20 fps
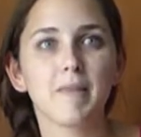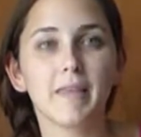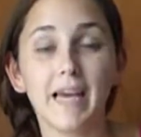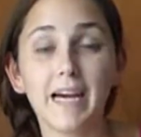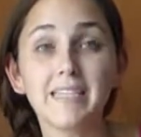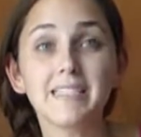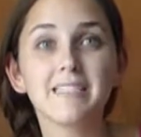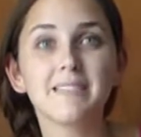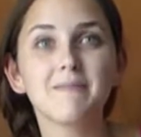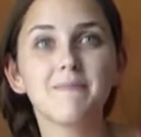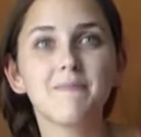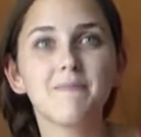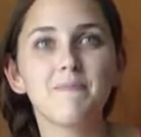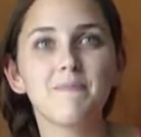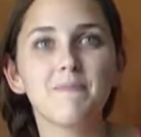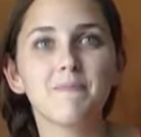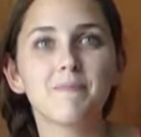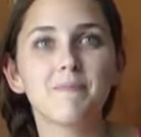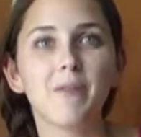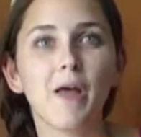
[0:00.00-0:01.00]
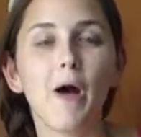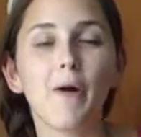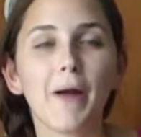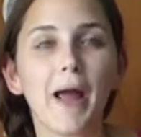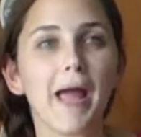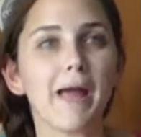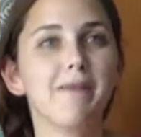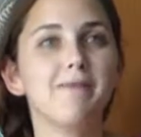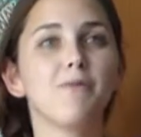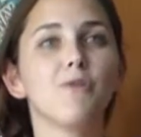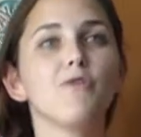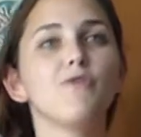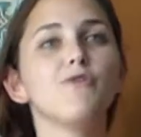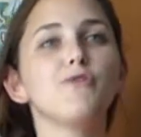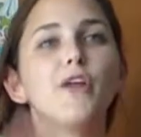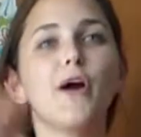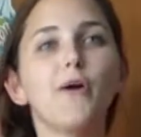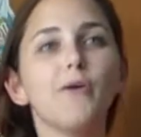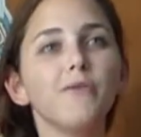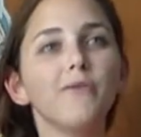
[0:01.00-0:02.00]
Yes? Okay, well if
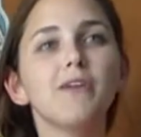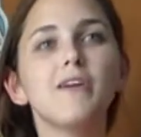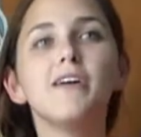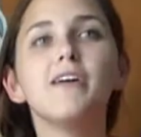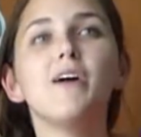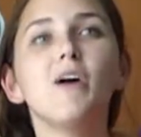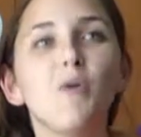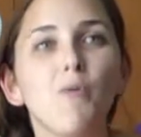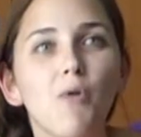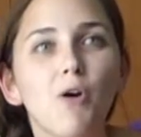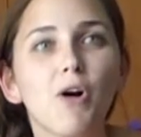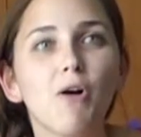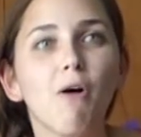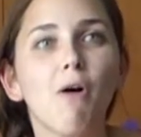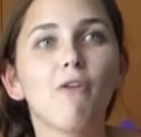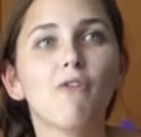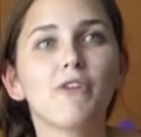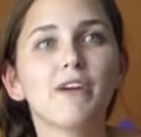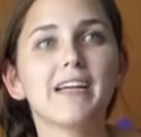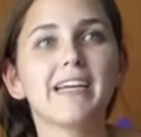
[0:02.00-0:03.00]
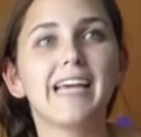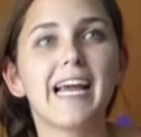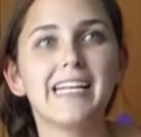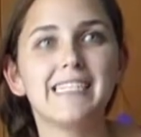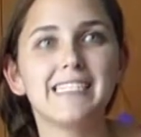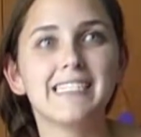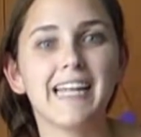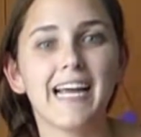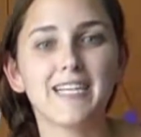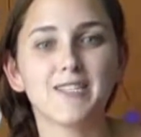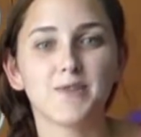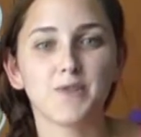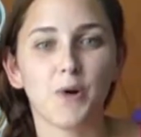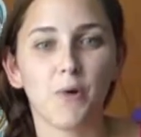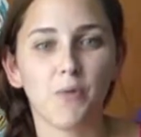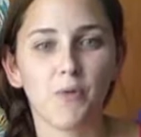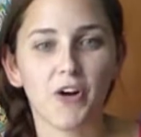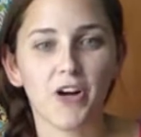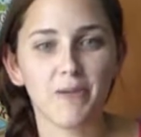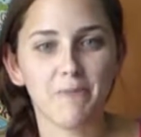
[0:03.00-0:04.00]
you don't, we'll go over it again today, so
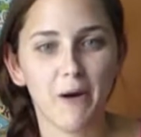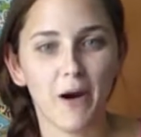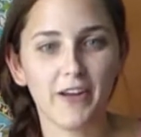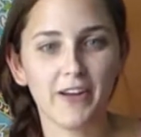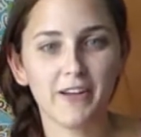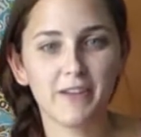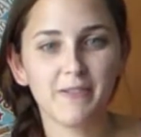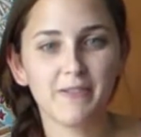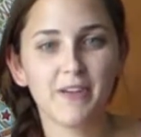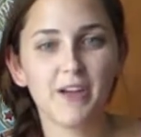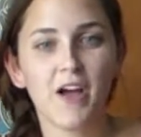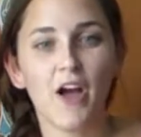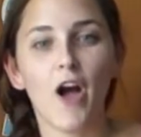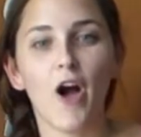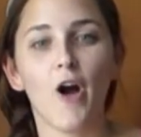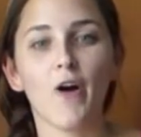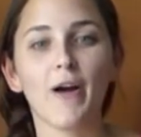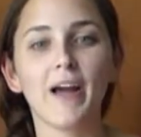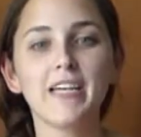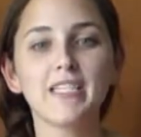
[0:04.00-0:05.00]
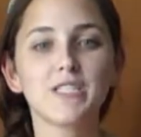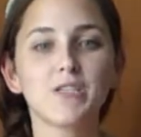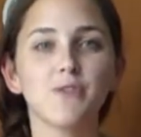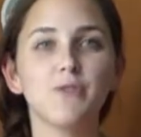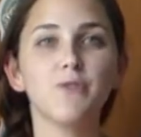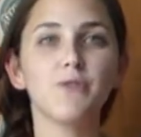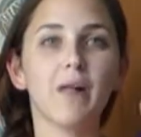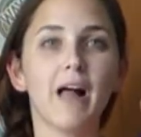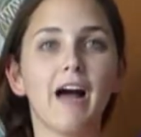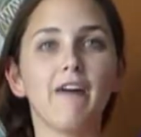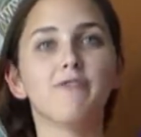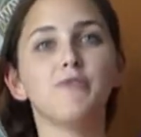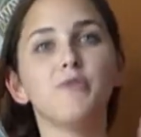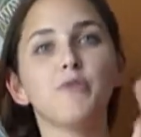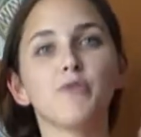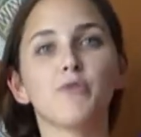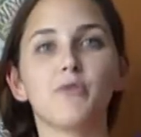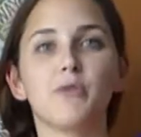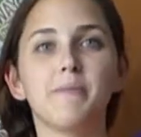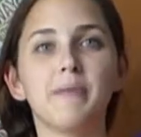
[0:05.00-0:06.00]
don't worry about it. Okay, so you will have 2
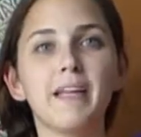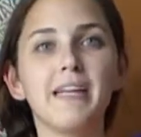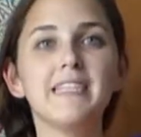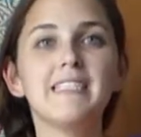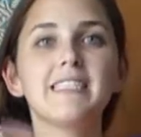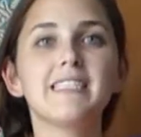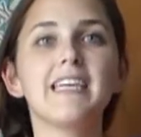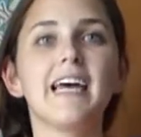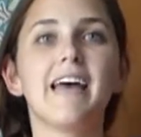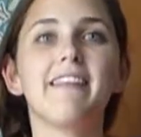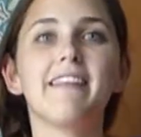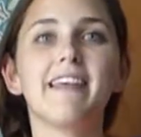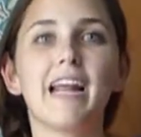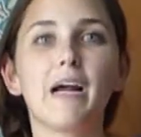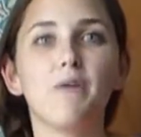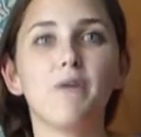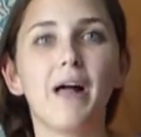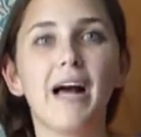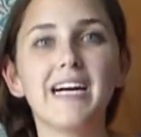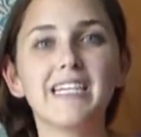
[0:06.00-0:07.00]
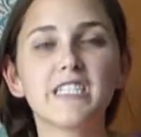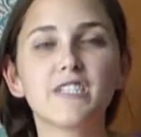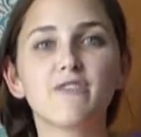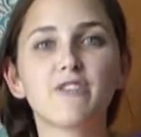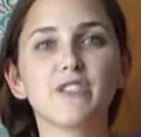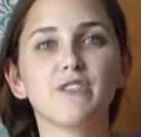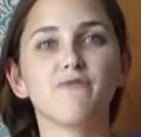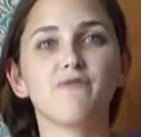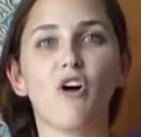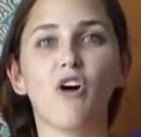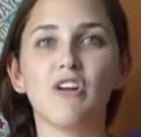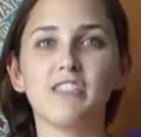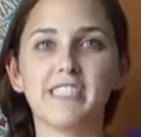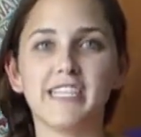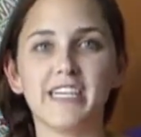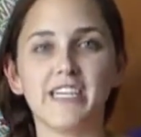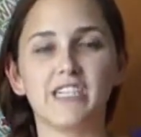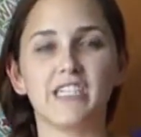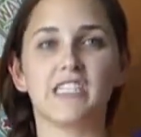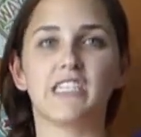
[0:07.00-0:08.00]
or 3 minutes, and then I will ask for some
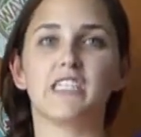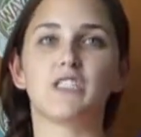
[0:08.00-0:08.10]
volunteers.